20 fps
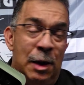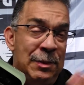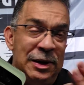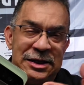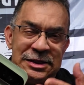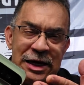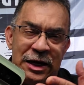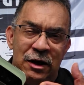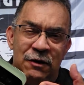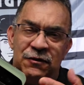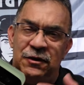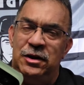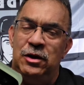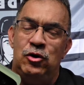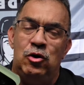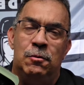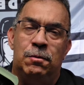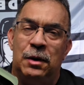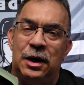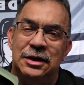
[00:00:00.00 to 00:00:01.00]
excited for the
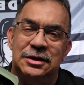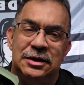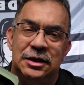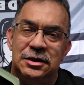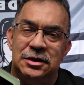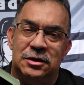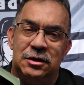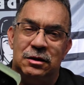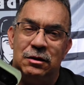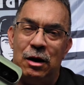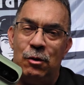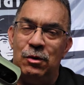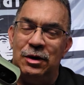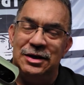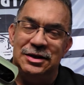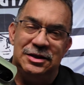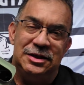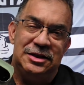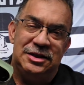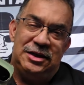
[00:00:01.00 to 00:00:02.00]
new processor. I
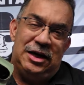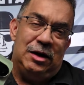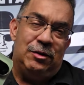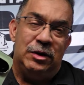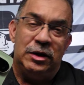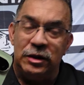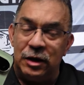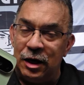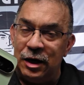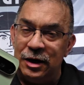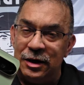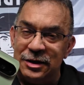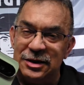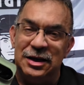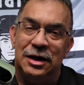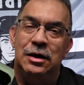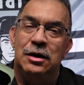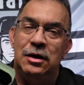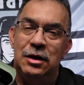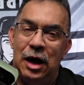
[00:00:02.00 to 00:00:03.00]
wanted to see how it
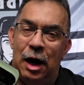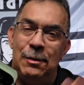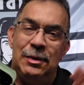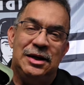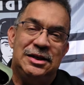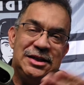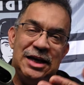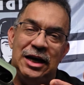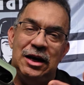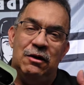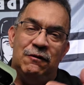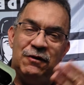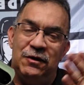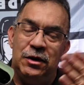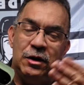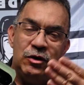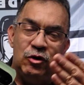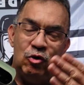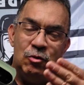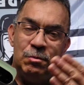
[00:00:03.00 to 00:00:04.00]
does. I'm excited for
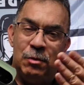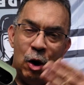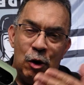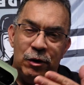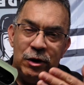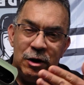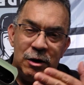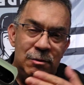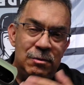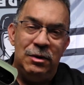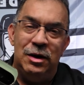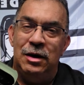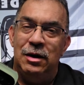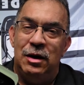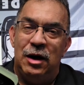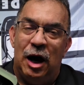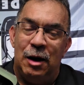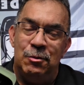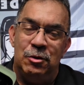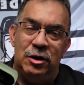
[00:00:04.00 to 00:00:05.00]
the new modem.
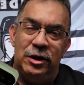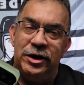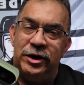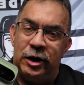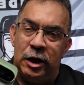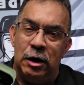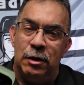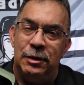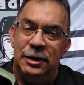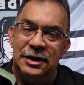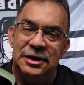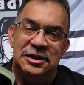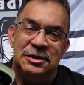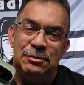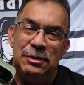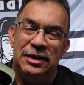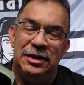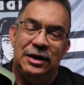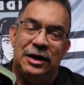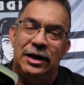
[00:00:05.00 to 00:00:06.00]
I'm really curious
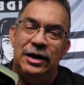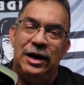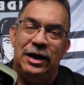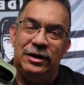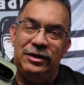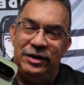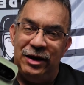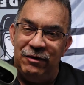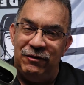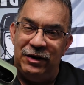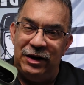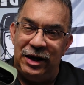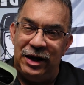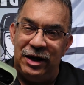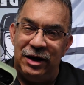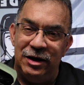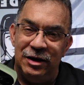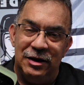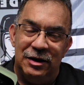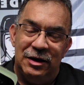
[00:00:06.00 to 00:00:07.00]
about the
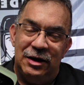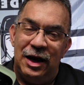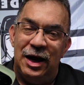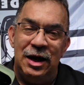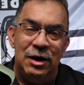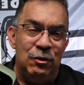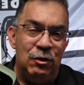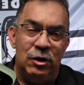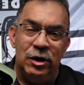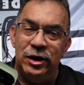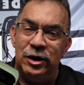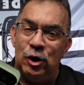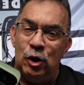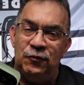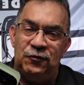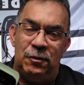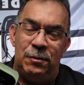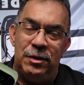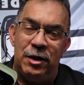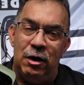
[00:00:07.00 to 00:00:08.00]
connectivity, and we're gonna
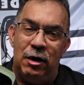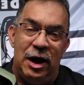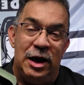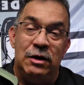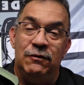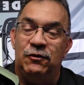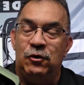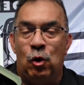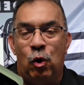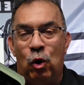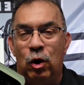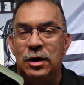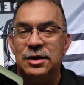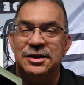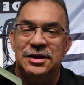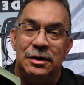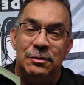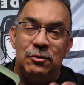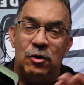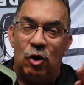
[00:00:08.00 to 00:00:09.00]
go from there. And of
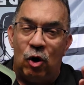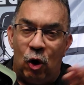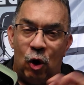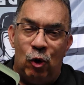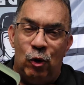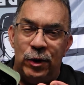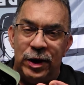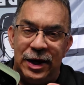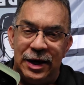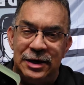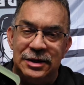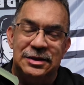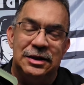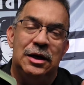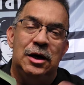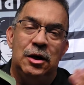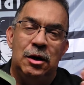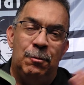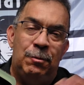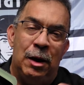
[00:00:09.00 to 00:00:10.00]
course, I'm
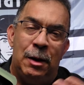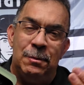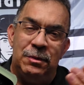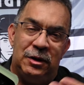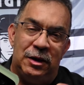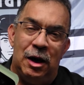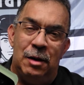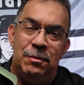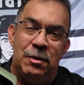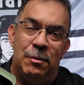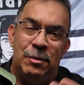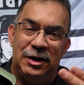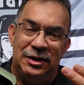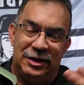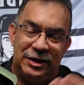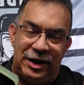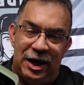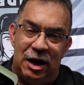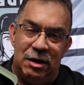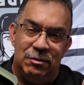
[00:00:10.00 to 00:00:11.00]
always pumped up about
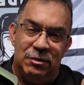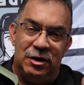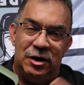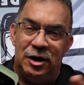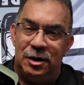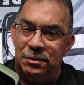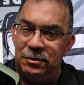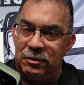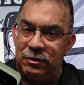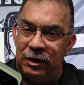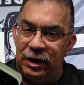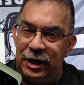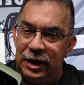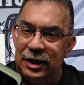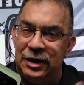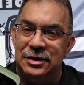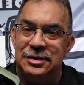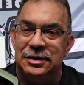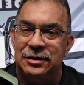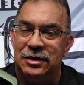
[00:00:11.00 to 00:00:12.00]
the camera
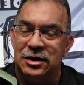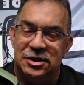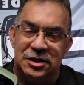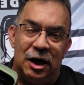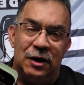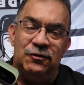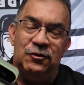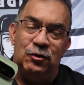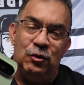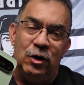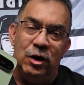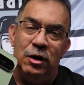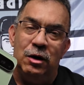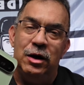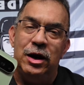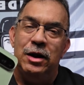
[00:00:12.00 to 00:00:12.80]
upgrades and the software